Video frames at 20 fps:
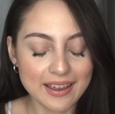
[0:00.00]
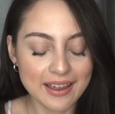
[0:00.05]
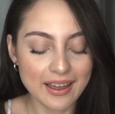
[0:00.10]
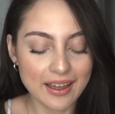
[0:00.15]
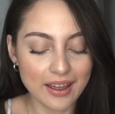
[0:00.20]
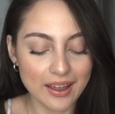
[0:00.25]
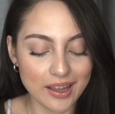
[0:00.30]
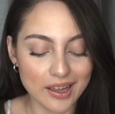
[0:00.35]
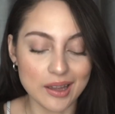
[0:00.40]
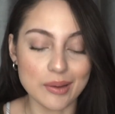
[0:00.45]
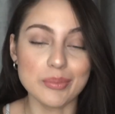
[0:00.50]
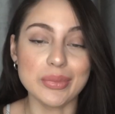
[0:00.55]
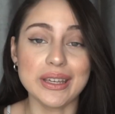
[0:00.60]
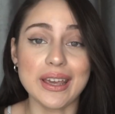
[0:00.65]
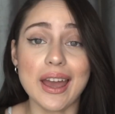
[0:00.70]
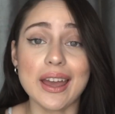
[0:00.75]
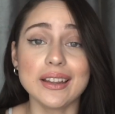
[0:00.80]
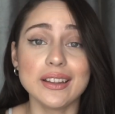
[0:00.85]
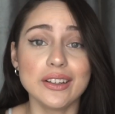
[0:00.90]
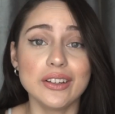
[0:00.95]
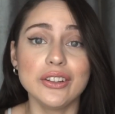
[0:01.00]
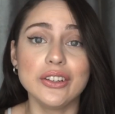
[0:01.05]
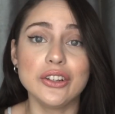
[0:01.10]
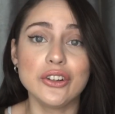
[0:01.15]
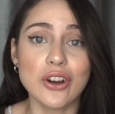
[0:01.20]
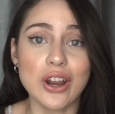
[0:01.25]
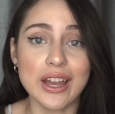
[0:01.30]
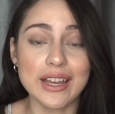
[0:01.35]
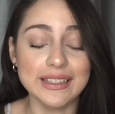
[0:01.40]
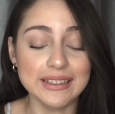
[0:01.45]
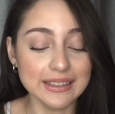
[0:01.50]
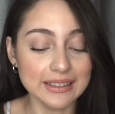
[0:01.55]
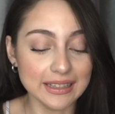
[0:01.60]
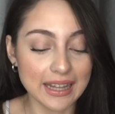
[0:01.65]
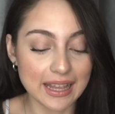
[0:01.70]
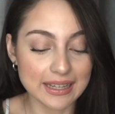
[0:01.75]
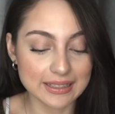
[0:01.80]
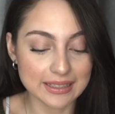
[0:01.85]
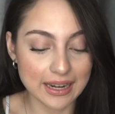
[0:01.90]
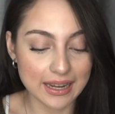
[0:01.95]
But yeah, I literally cried
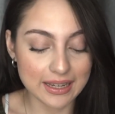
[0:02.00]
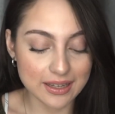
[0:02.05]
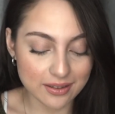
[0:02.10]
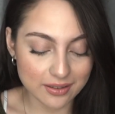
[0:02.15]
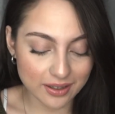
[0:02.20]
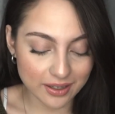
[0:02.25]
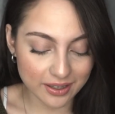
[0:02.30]
last night.